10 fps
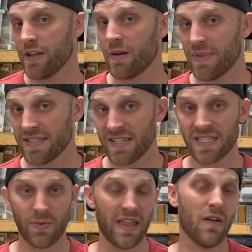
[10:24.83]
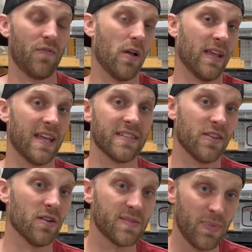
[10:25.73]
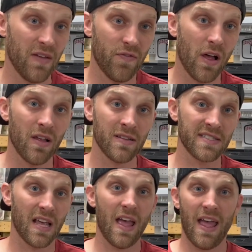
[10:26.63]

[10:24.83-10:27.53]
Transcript: business without falling into those pitfalls?